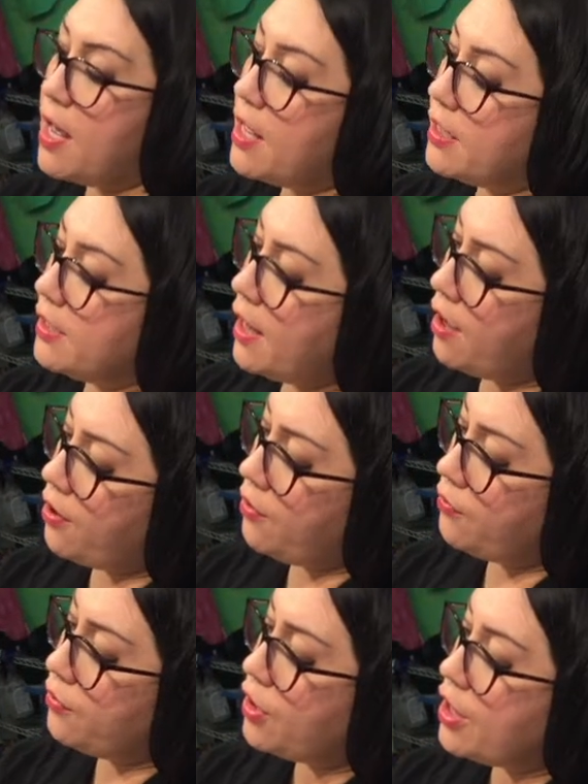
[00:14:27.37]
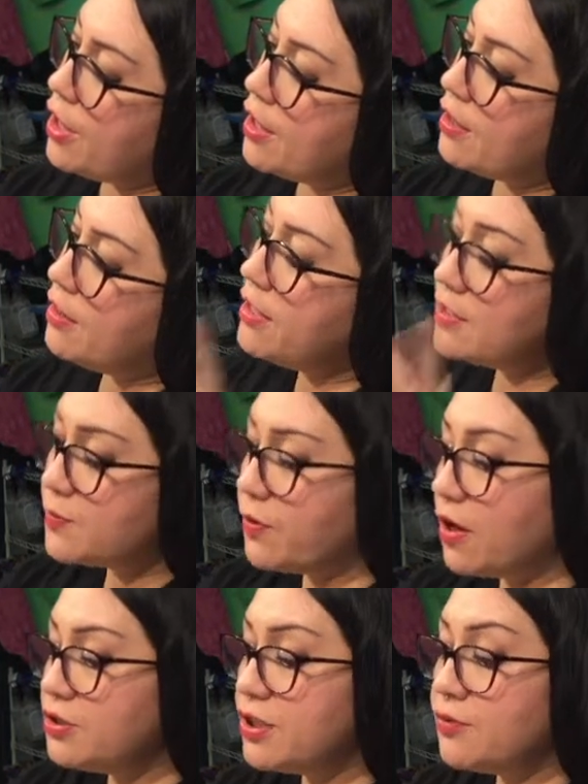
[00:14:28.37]
Now, this
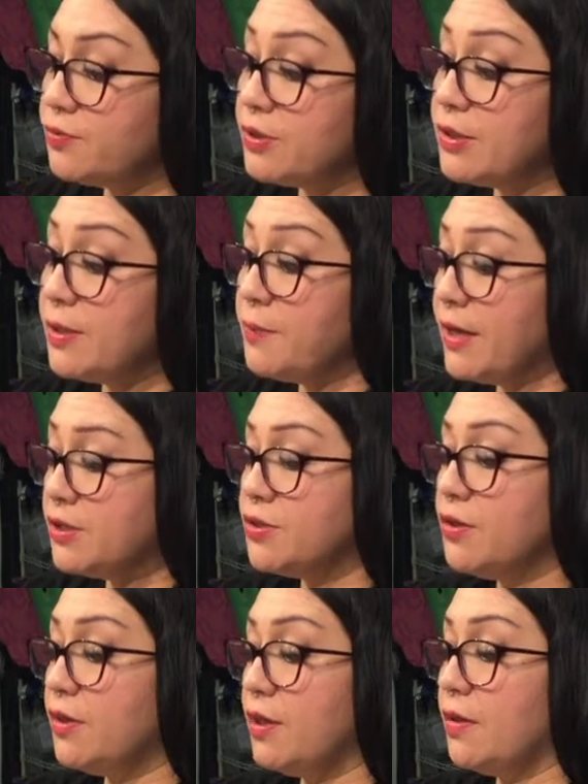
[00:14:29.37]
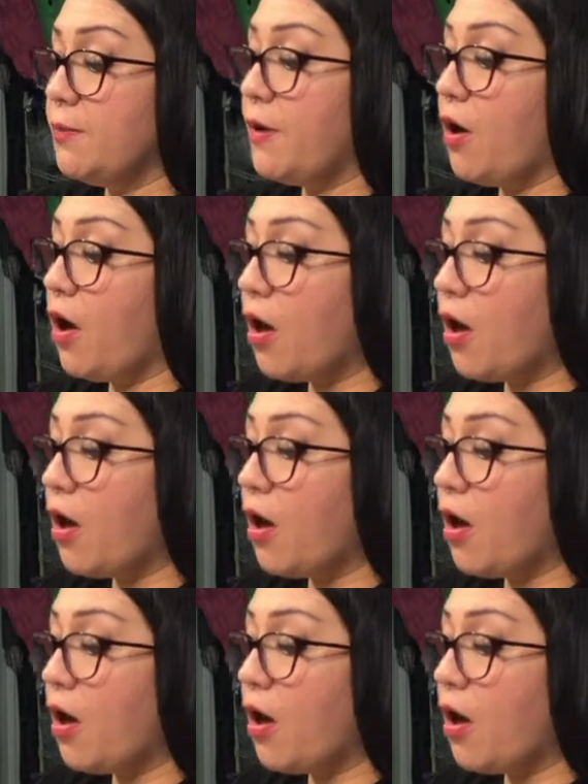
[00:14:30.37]
project really makes you think about